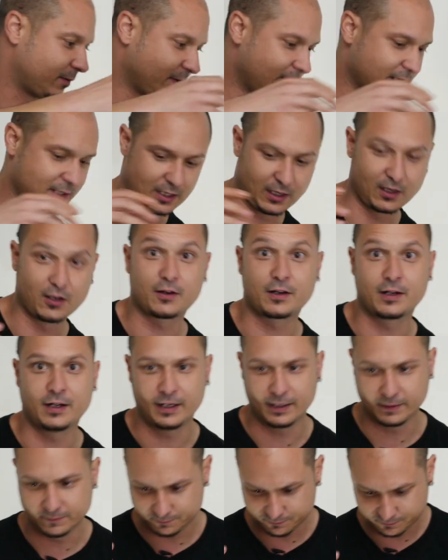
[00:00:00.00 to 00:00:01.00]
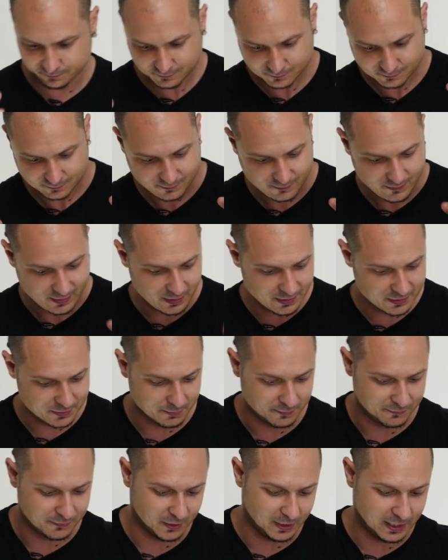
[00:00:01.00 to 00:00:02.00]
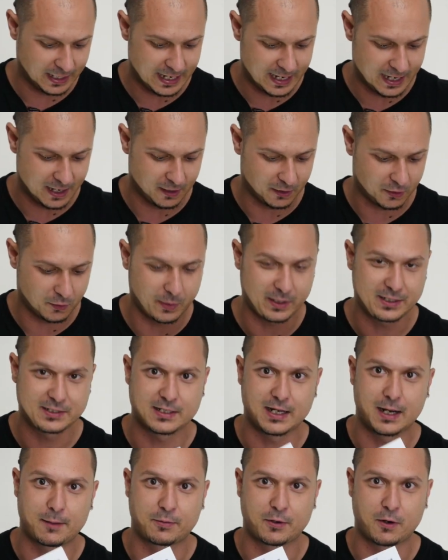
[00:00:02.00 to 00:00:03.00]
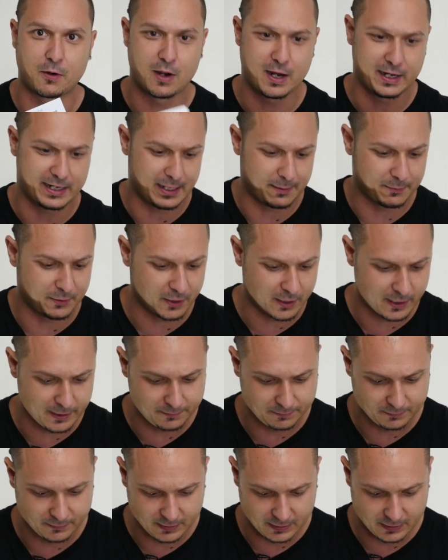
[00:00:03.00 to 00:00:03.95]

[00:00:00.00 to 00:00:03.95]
there's a lot in here. So we've got our Quick Start Pro iCam guide,